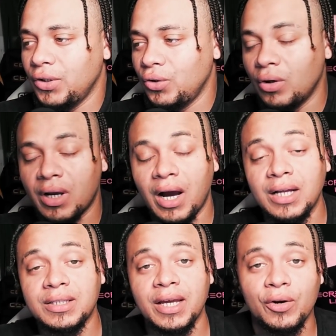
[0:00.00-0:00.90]
your
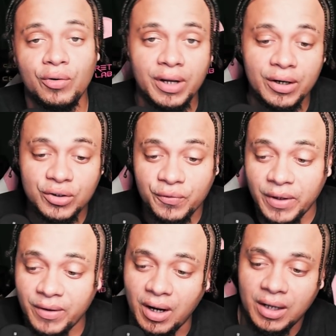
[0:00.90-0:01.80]
content creators, your
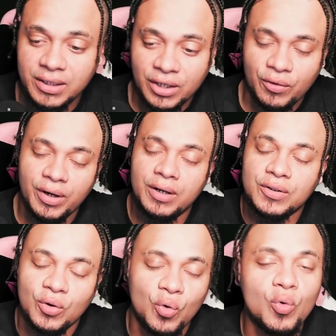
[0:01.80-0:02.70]
favorite content creators
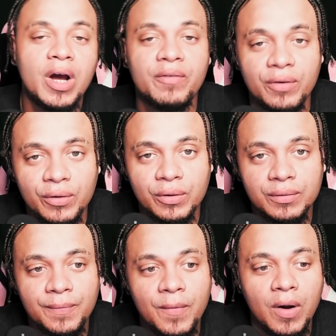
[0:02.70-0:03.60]
or whoever,
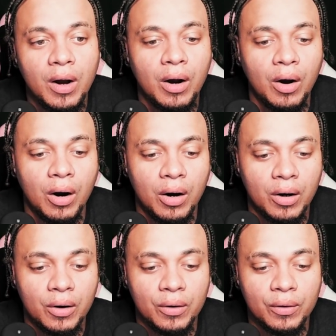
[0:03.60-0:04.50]

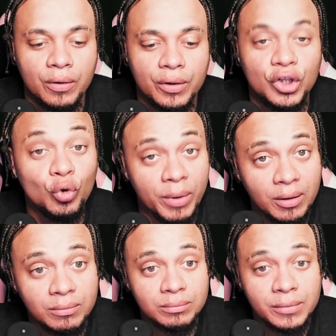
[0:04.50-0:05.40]
are human
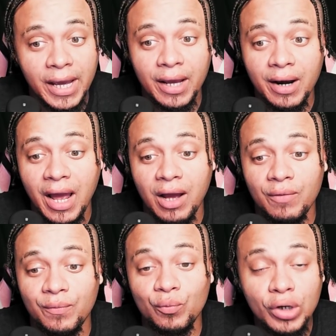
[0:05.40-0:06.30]
and have
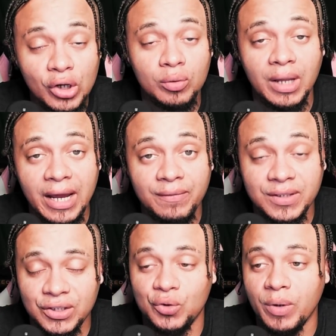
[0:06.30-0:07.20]
real life
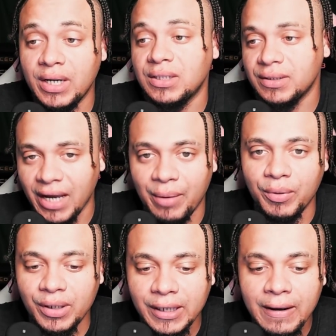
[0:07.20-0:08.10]
situations
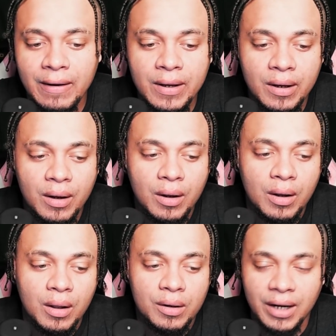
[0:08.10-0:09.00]
happening.
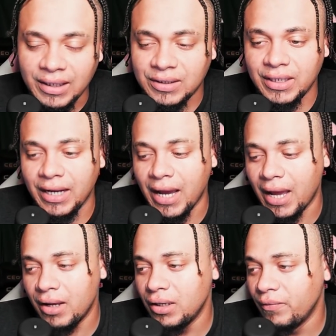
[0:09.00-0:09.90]
Not to say that
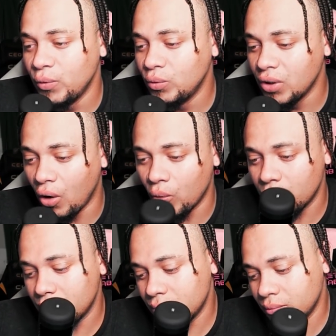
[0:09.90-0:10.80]
any of you don't,
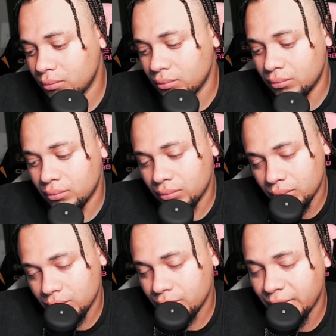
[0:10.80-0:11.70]

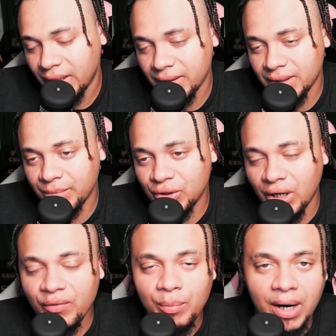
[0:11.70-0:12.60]
because I'm sure
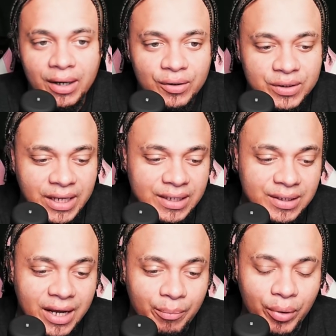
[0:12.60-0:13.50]
everybody understands
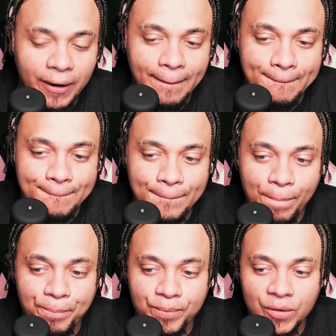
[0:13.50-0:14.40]
that. But,
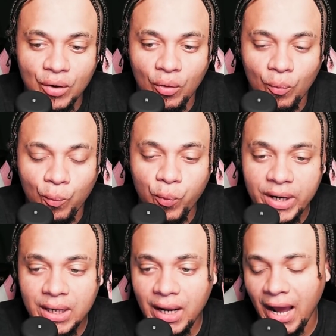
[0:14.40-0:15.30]
you know,
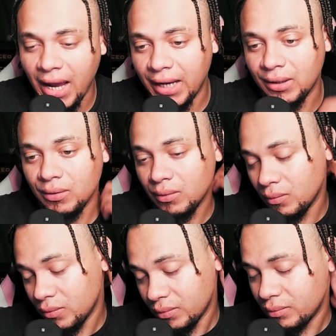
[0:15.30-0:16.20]
we had
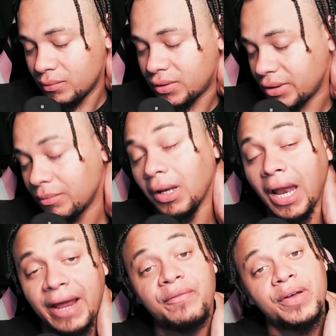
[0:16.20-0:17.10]
some
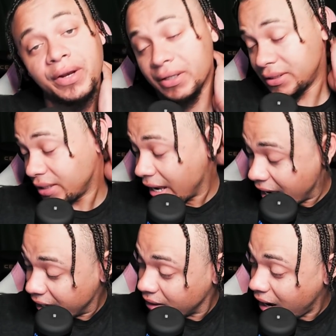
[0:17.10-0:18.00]
life hit us
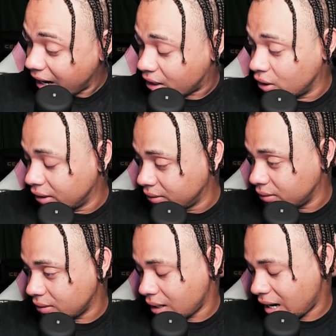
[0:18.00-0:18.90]
and I couldn't
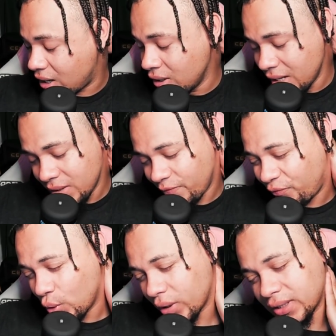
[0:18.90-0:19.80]

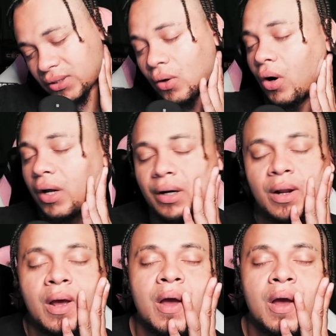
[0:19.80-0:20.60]
focus on